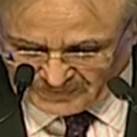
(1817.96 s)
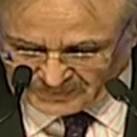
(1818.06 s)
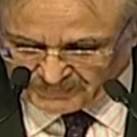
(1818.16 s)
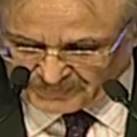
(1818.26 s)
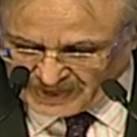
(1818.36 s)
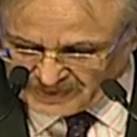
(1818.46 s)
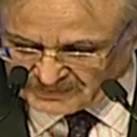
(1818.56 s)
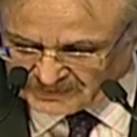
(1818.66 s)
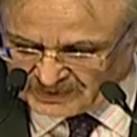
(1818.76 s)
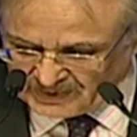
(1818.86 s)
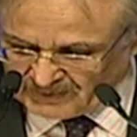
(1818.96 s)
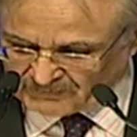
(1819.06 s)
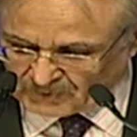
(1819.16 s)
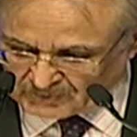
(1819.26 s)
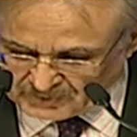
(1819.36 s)
brands have
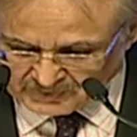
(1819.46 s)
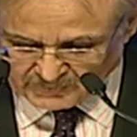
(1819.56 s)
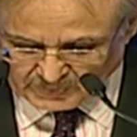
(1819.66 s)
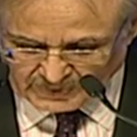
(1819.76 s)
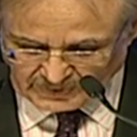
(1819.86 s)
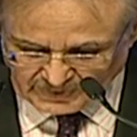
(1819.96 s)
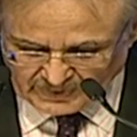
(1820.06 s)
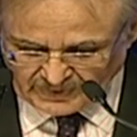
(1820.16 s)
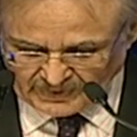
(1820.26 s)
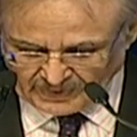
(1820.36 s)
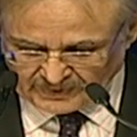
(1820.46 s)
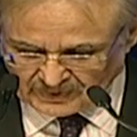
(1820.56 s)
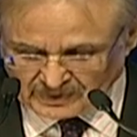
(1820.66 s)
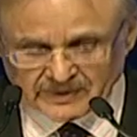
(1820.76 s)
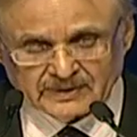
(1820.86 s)
conquered the world and
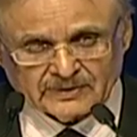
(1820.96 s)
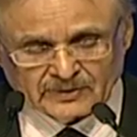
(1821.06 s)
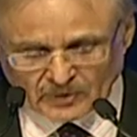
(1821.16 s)
earned global